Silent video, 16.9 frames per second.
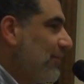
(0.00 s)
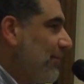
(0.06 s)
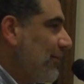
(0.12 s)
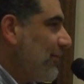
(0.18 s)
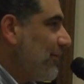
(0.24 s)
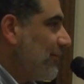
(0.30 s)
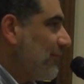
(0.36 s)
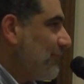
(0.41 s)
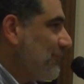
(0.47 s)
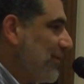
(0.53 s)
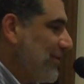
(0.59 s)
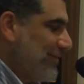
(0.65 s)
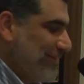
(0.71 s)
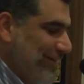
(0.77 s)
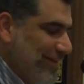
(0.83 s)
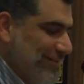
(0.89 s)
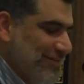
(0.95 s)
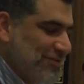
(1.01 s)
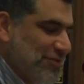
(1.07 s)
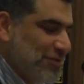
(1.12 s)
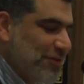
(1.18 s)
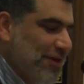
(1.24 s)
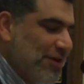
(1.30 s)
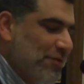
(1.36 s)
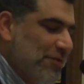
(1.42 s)
As a
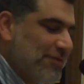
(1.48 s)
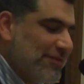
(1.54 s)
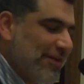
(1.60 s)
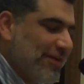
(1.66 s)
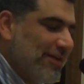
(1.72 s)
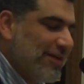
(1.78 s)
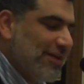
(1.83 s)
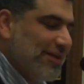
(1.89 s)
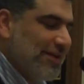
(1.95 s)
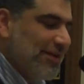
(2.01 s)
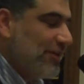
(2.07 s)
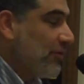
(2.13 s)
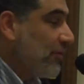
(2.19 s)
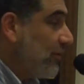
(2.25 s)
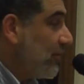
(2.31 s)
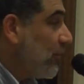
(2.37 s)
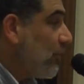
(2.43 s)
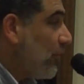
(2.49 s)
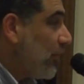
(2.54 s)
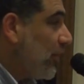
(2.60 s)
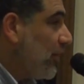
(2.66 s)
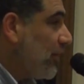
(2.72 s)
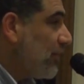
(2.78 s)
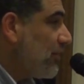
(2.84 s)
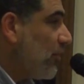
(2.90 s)
joke, I always say, you know, in the
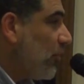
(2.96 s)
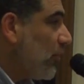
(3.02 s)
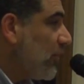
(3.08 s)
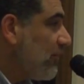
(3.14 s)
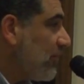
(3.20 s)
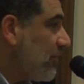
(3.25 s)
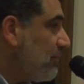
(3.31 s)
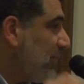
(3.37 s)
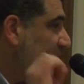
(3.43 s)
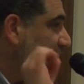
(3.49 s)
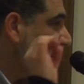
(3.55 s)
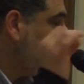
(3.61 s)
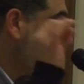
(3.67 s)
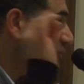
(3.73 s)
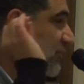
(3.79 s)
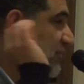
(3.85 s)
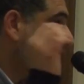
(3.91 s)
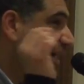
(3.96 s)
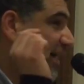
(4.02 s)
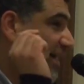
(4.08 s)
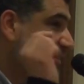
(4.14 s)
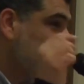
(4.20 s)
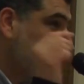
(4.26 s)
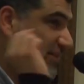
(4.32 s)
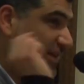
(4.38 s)
Quran, one of the major
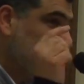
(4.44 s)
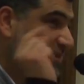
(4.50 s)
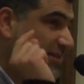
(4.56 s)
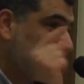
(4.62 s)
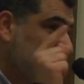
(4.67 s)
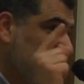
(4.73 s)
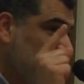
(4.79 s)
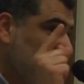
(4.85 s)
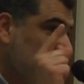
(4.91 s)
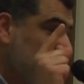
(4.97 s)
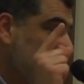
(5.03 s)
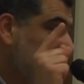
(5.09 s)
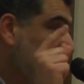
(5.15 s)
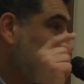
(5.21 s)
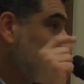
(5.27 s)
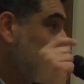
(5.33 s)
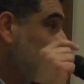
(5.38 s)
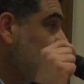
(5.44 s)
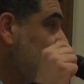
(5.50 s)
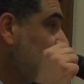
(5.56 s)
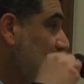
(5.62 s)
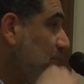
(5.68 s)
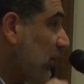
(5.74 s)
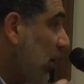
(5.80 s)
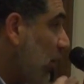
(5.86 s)
signs of the end of time is
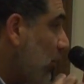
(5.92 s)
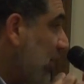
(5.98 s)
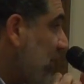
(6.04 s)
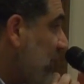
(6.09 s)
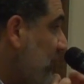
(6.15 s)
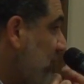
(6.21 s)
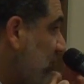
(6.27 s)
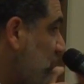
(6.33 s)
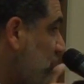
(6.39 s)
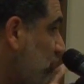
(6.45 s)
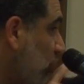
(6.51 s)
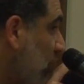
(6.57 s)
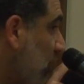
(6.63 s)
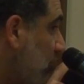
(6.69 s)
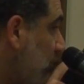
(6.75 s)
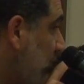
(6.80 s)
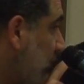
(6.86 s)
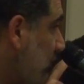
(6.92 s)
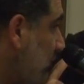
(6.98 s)
the blowing of the trump.